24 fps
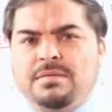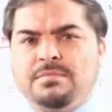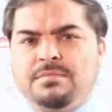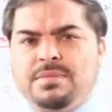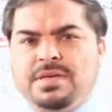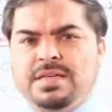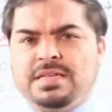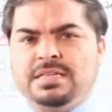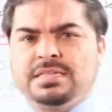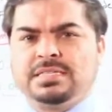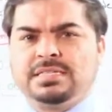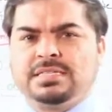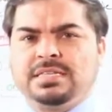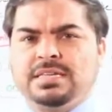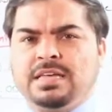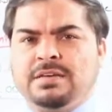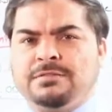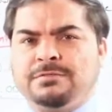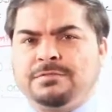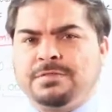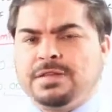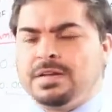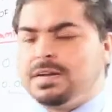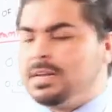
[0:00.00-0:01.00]
means
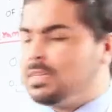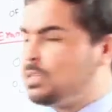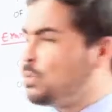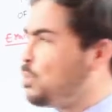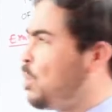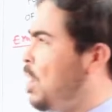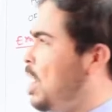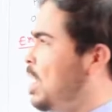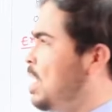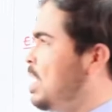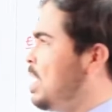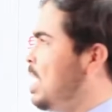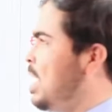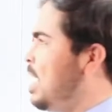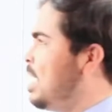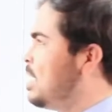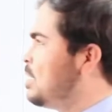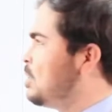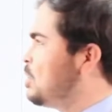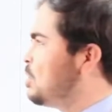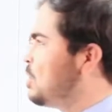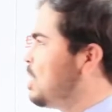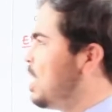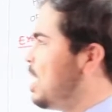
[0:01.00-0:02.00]
if there is 1
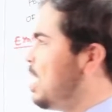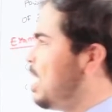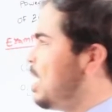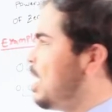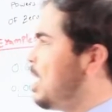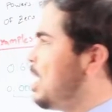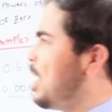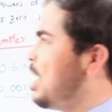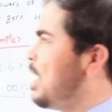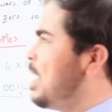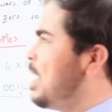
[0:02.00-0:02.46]
and to the